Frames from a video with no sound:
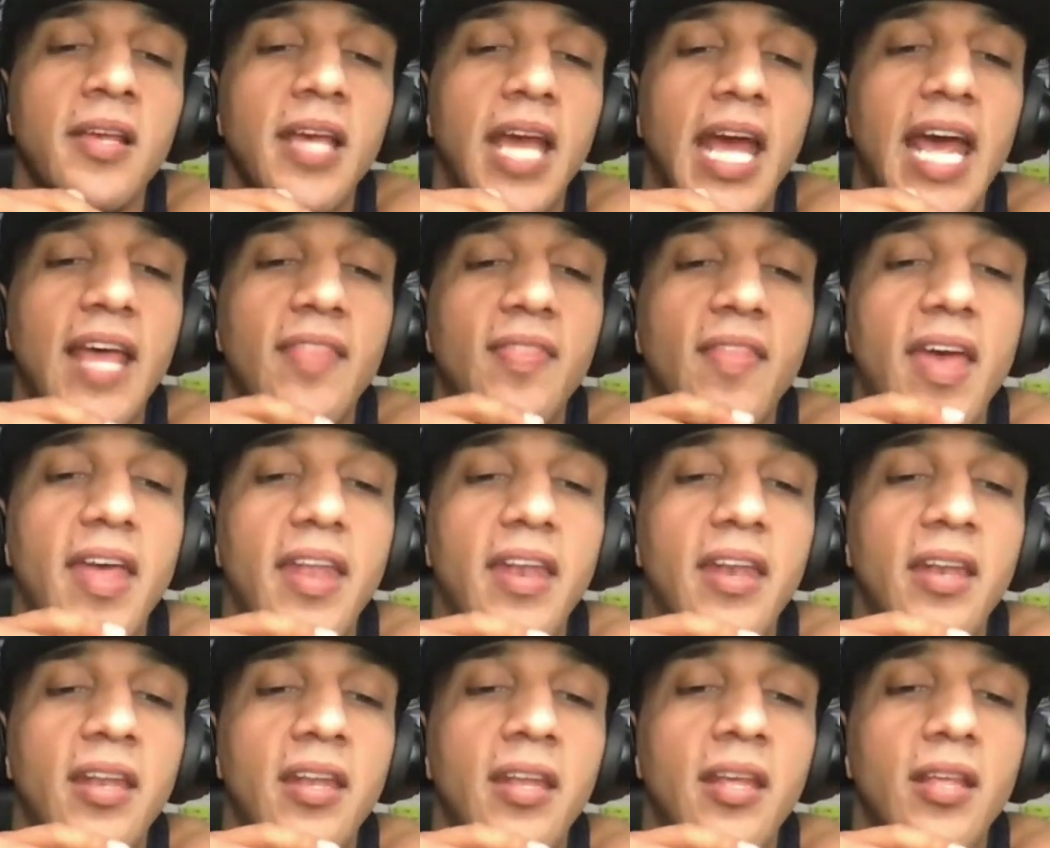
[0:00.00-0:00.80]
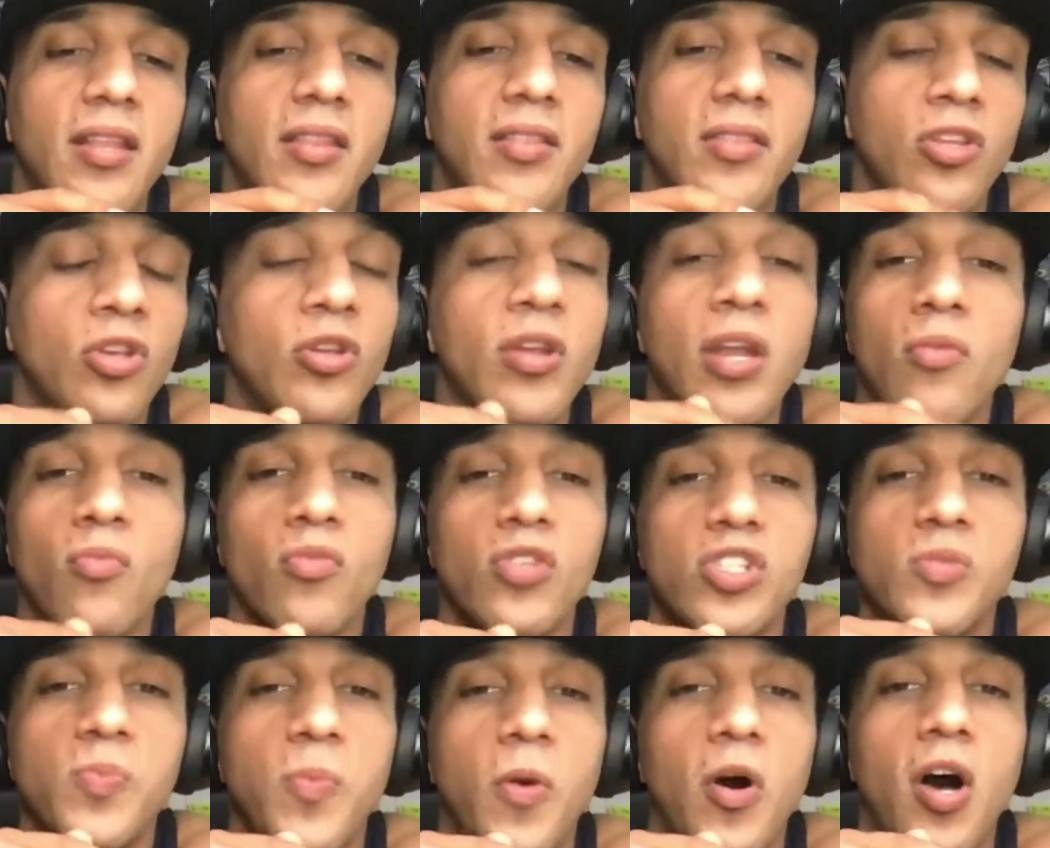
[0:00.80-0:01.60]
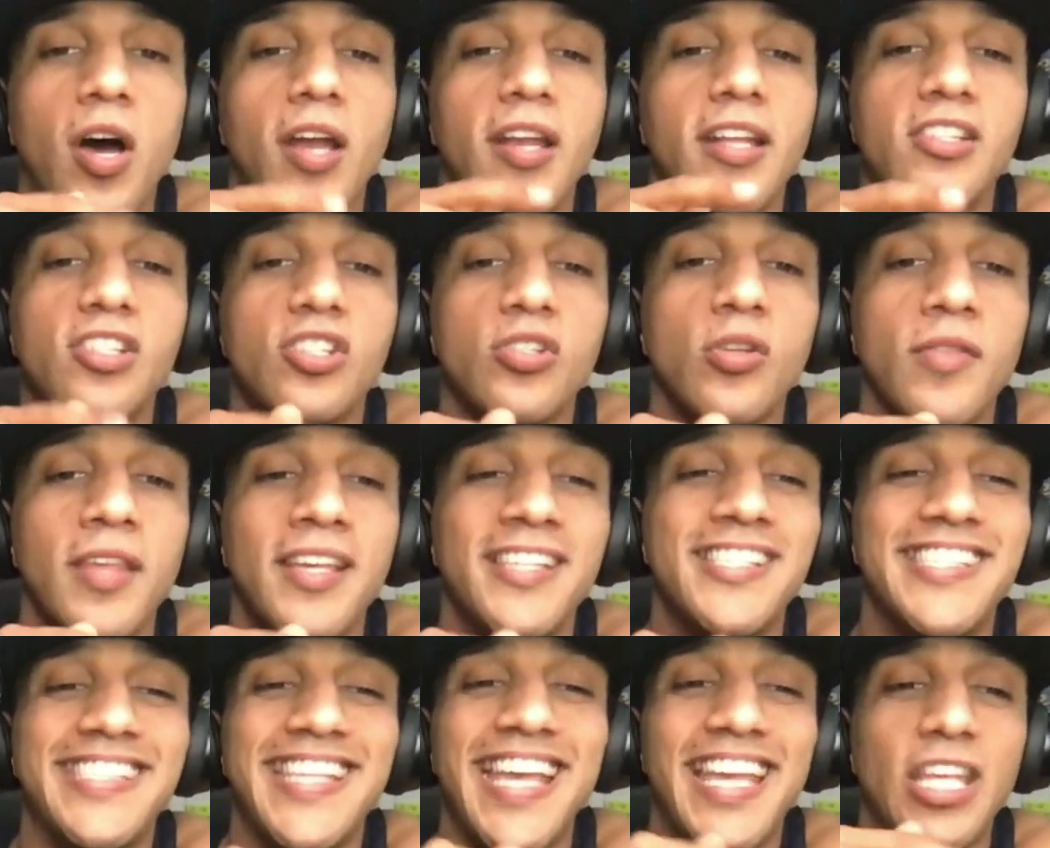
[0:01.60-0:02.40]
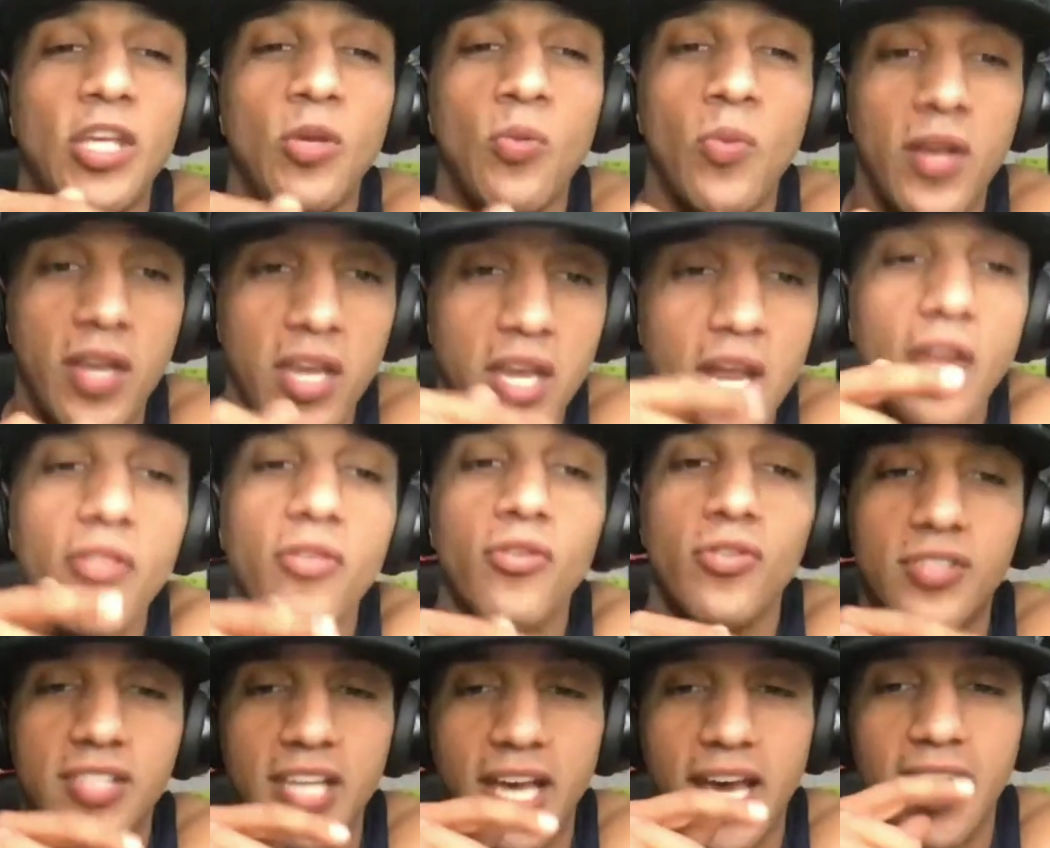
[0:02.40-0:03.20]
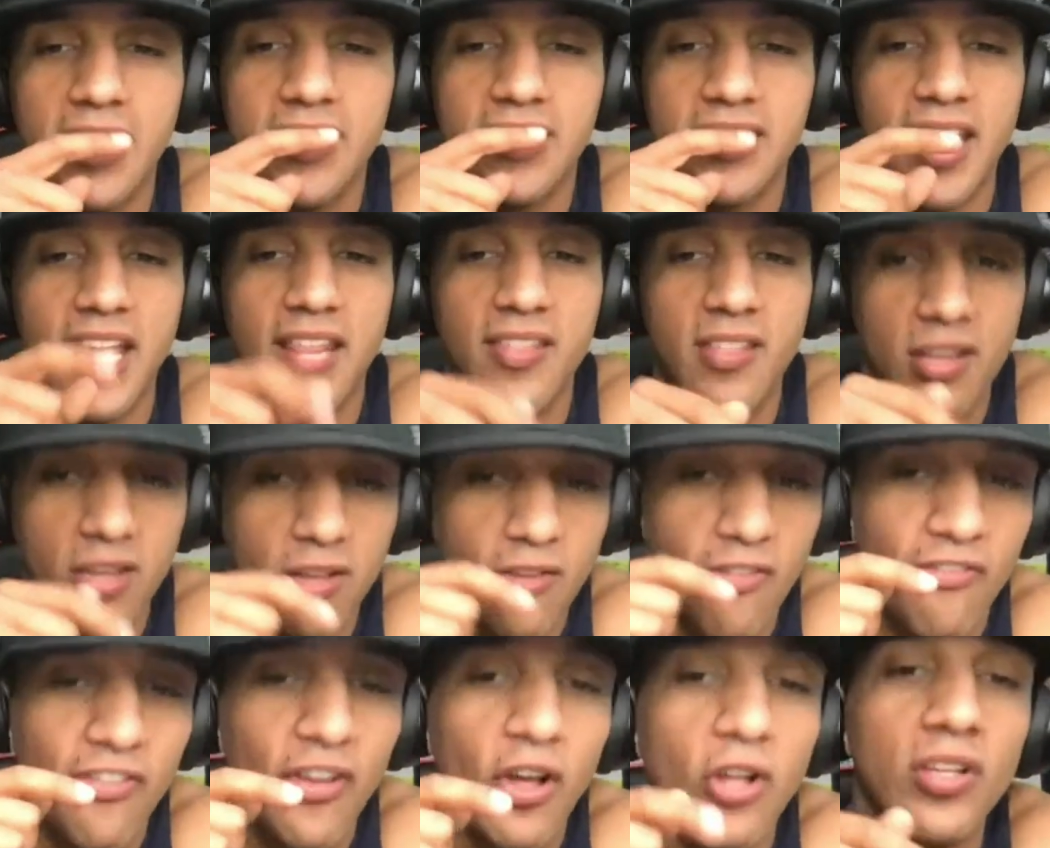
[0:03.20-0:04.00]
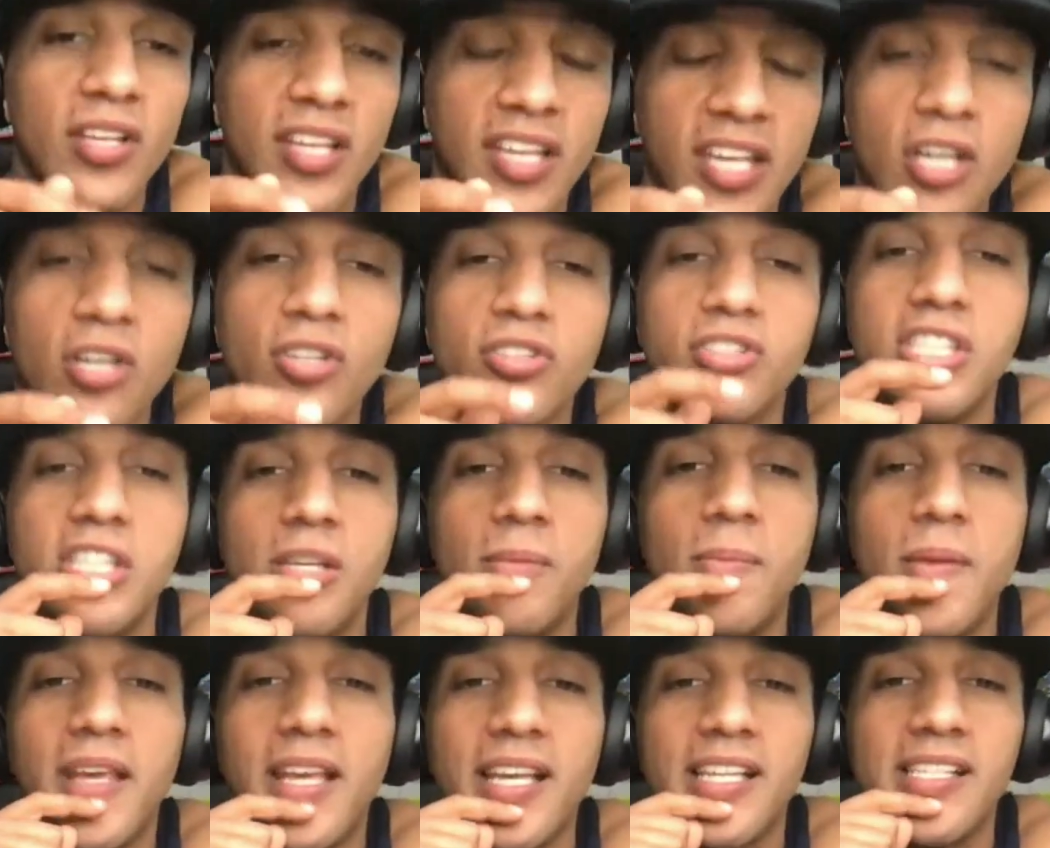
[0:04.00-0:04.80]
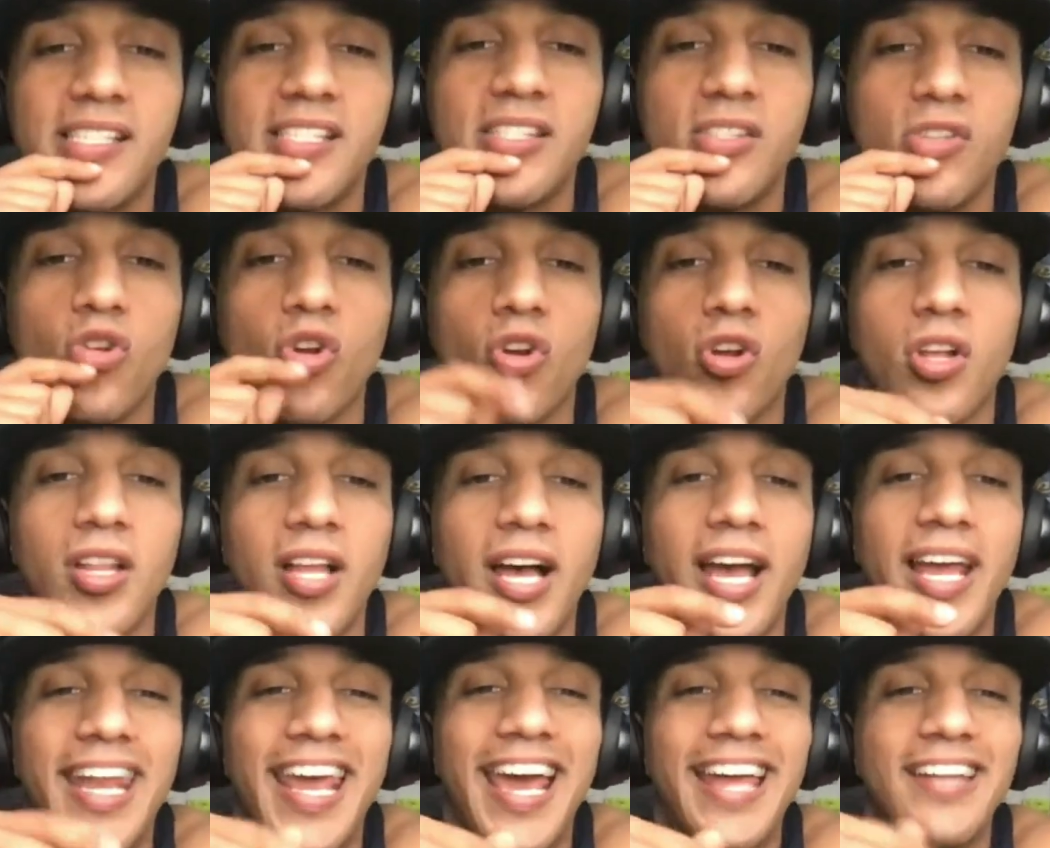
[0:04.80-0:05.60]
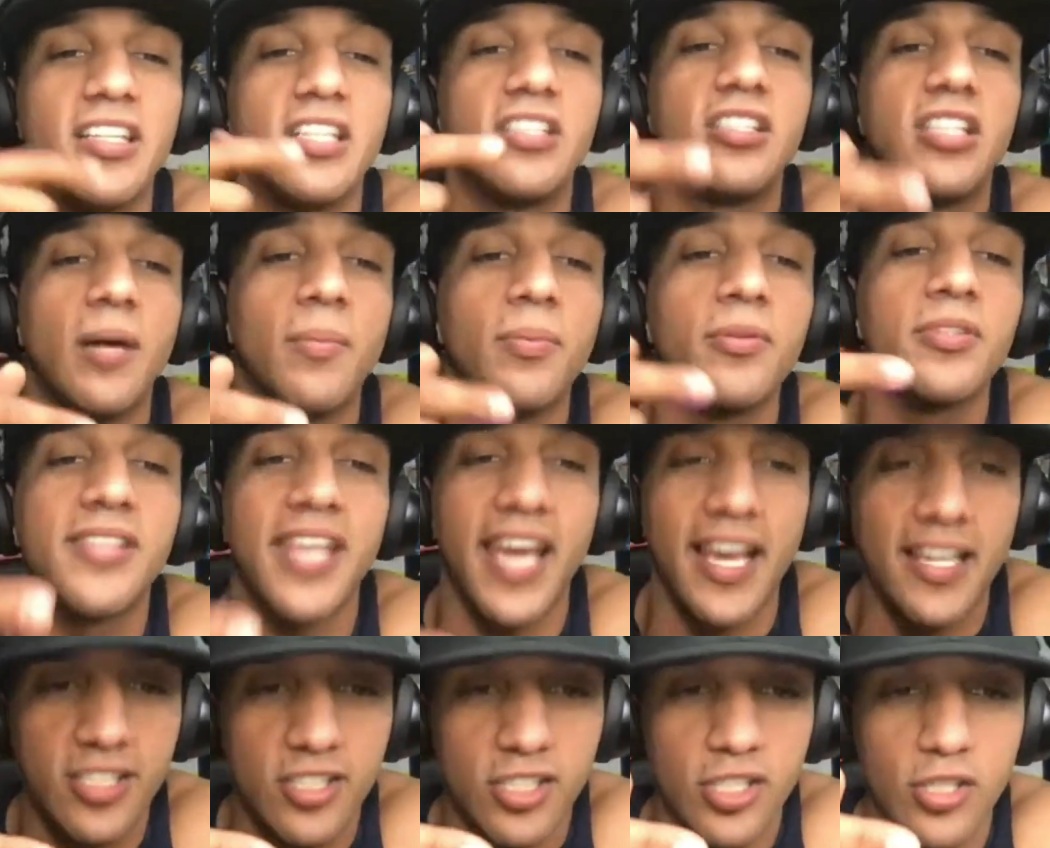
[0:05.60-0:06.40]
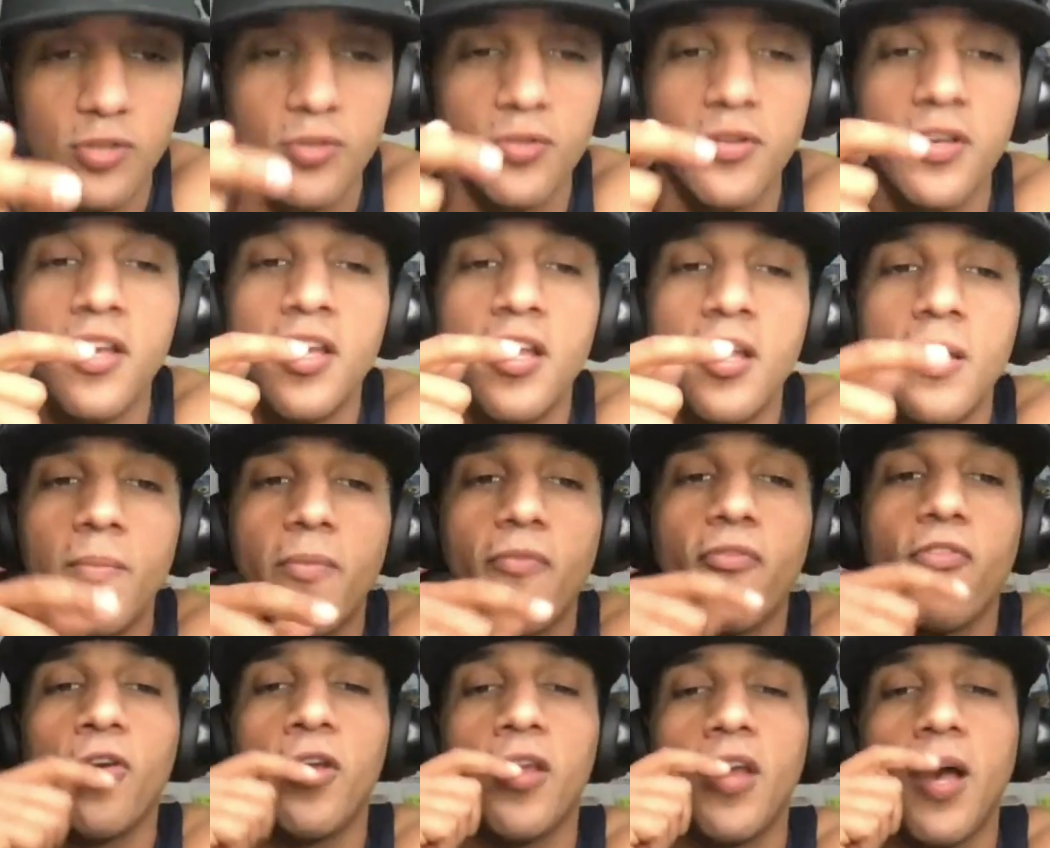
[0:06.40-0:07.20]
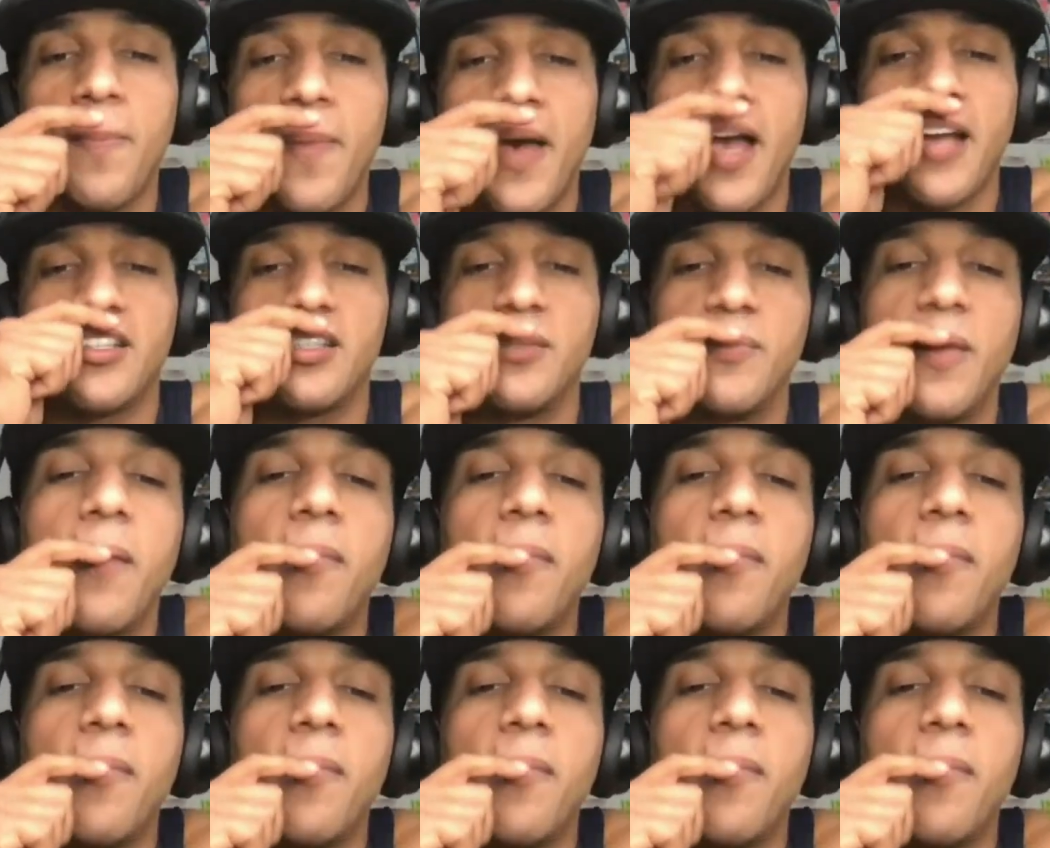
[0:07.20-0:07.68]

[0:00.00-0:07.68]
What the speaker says: and then you didn't respond, and so they sent you another text, and then you felt guilty because your client had to double text you before you got back to them?